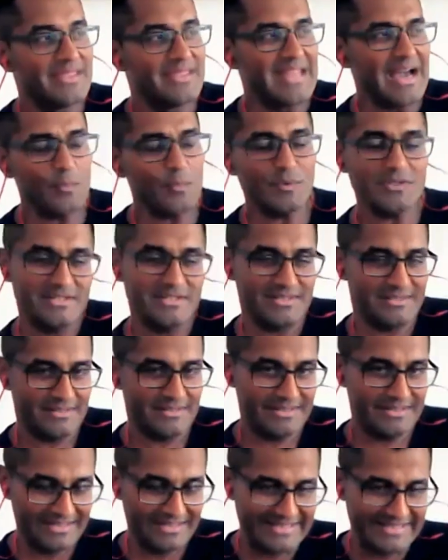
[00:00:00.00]
that
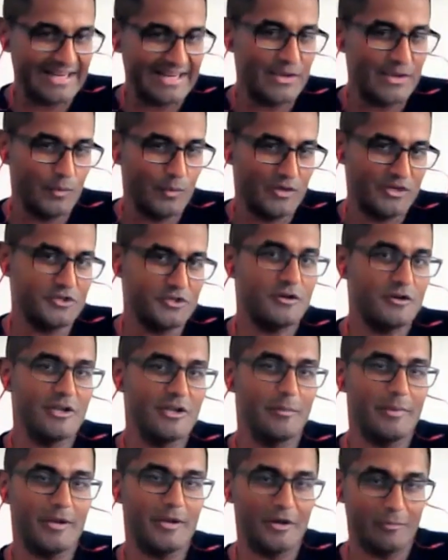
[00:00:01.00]
was exactly what you're
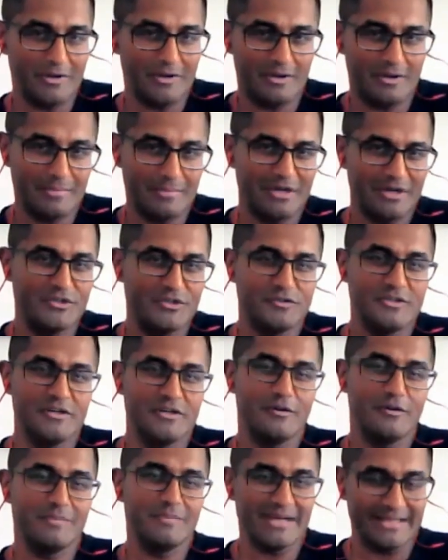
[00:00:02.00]
talking about
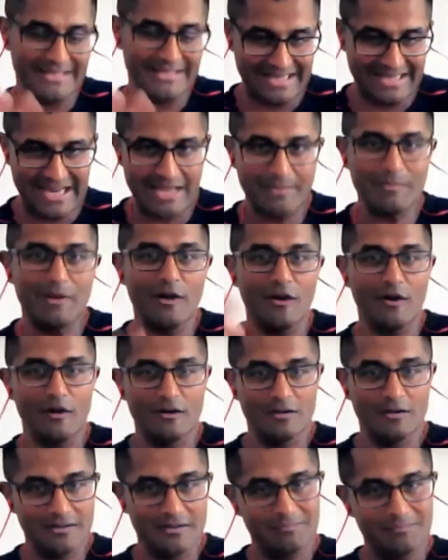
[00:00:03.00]
deuterium. That came
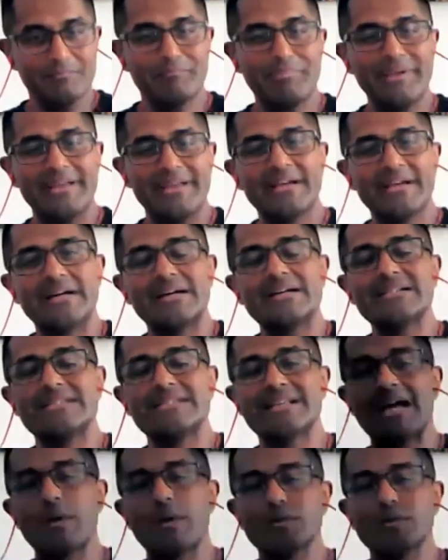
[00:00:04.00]
along
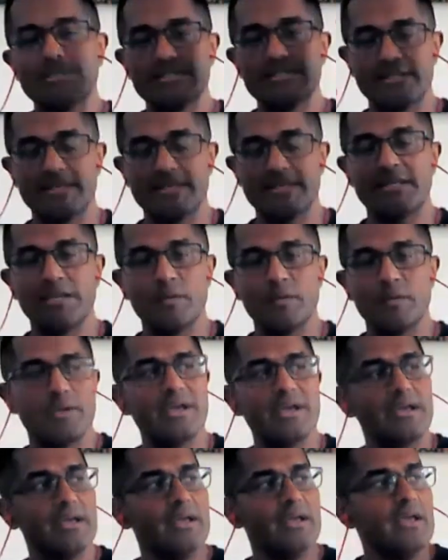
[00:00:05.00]
because I was thinking,
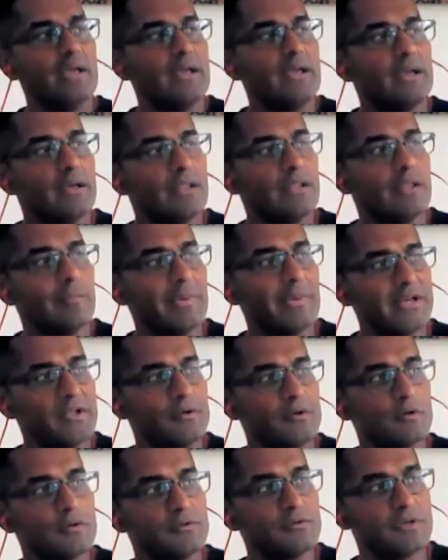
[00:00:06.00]
okay, the
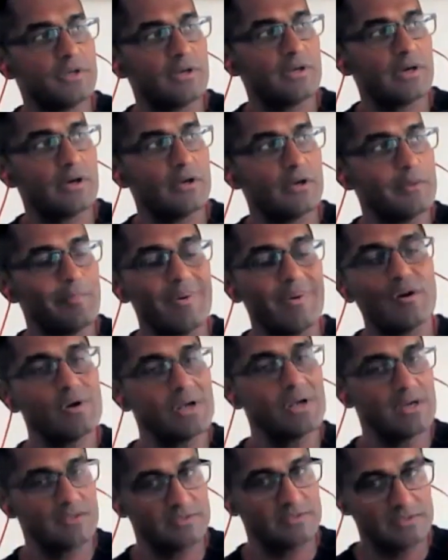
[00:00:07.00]
mitochondria are the
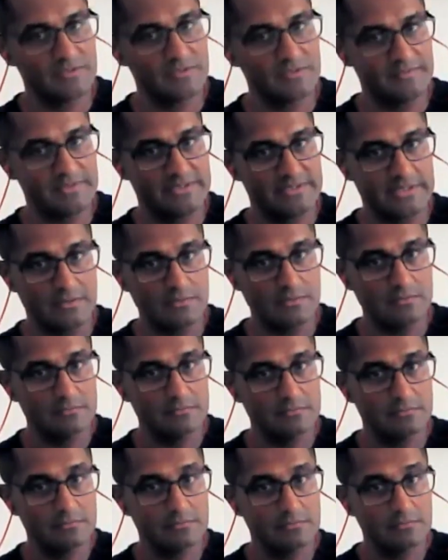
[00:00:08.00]
powerhouses of the cell,
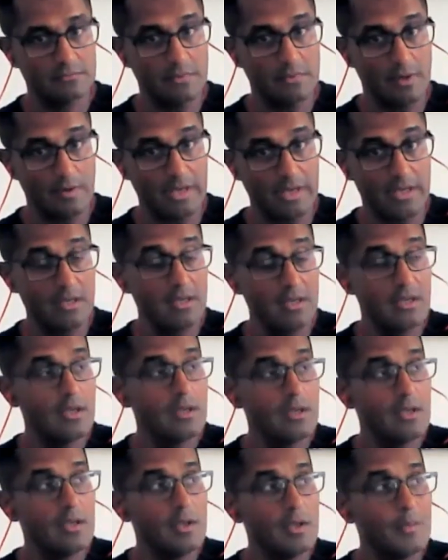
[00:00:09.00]
okay,
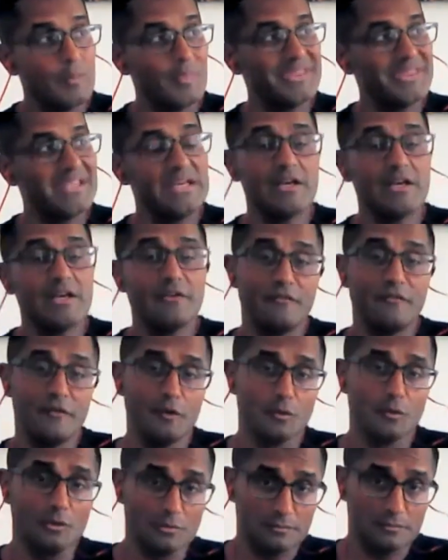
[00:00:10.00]
but they need a
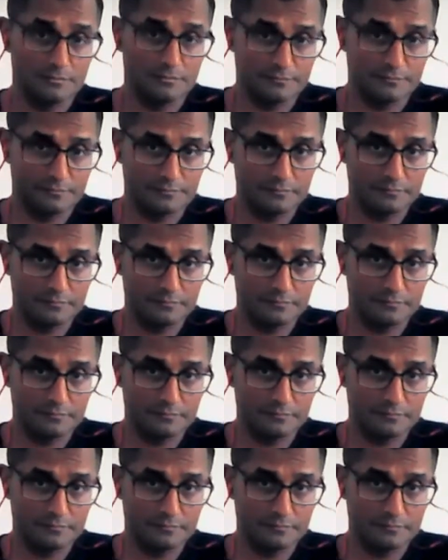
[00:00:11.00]
fuel.